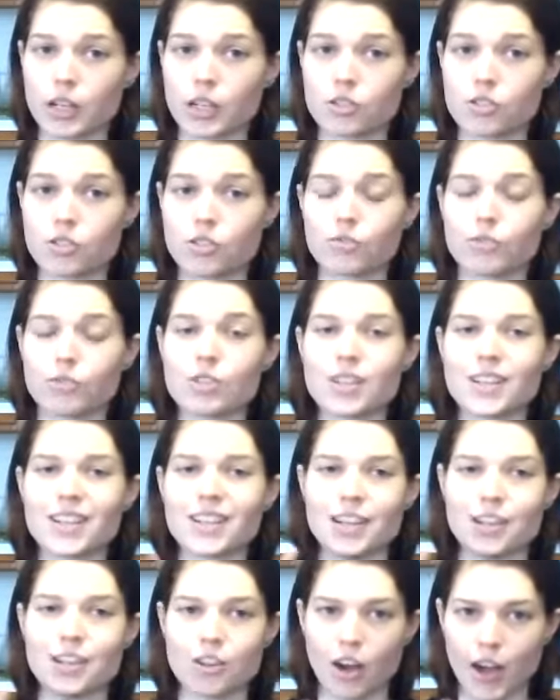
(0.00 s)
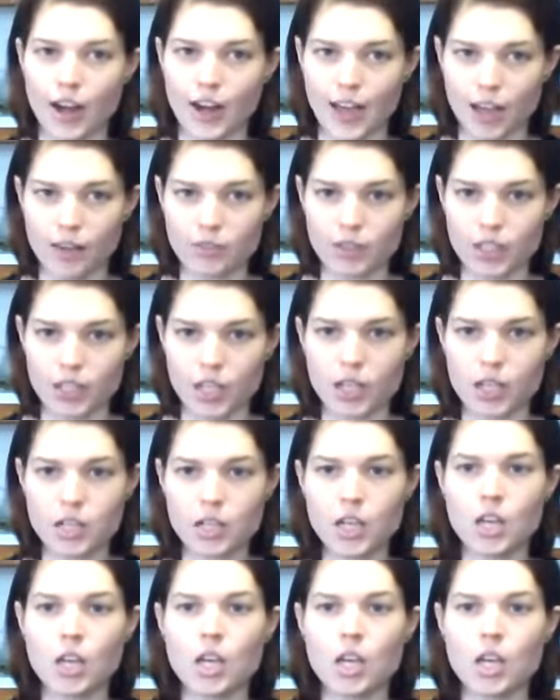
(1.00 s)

into the routine and not having it.